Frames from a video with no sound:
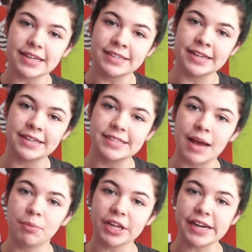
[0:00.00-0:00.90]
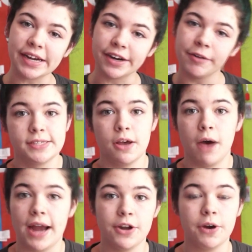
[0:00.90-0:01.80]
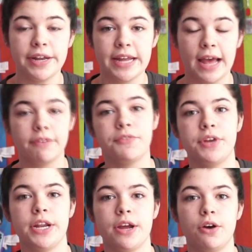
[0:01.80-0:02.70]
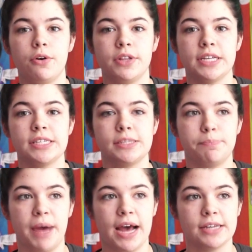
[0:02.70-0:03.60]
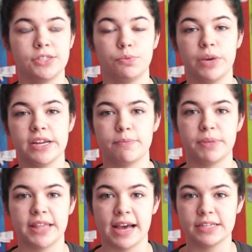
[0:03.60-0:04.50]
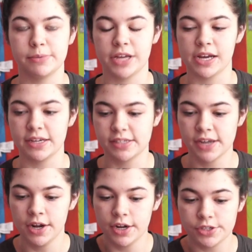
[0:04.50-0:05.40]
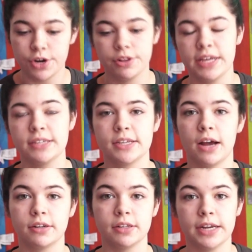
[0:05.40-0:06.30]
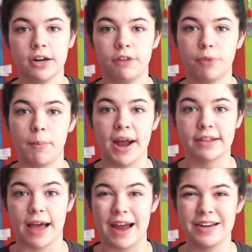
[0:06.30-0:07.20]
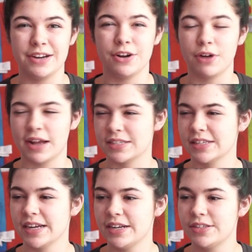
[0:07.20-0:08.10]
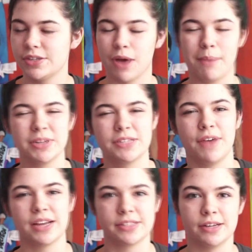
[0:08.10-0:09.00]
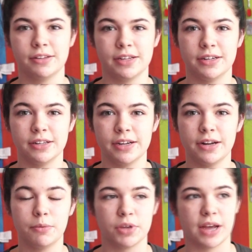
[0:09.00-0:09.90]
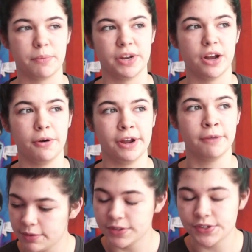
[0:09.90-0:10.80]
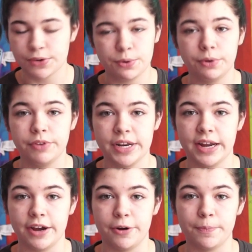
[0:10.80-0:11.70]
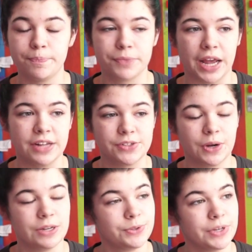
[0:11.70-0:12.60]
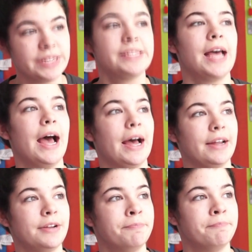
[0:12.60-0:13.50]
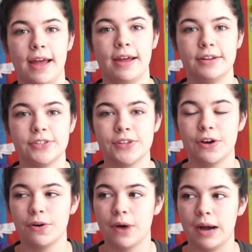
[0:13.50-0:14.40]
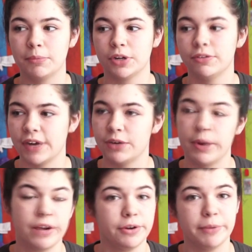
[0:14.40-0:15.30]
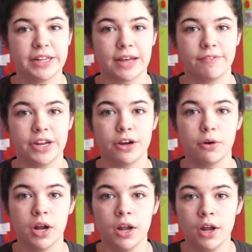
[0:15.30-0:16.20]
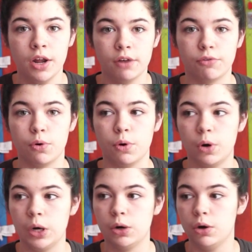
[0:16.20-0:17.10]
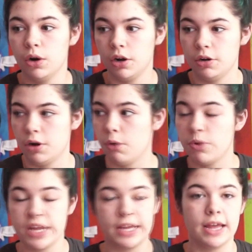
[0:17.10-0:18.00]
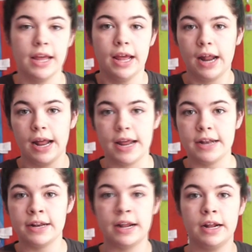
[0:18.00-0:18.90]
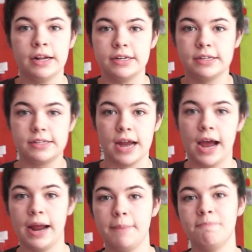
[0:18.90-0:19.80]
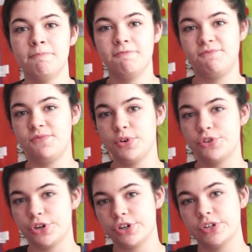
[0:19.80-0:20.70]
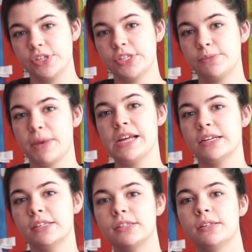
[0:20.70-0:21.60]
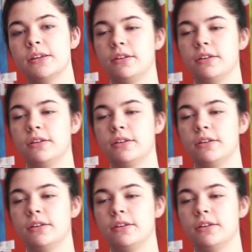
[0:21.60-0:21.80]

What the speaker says: It is Emily here. So I know I didn't have a video this past week, but that is because certain things got deleted off my Mac that I didn't know got deleted, so I must have accidentally deleted them without me knowing. It was a cool video, and so I was really sad. And so I'm gonna find a way to remake that video for a week in time, future, space.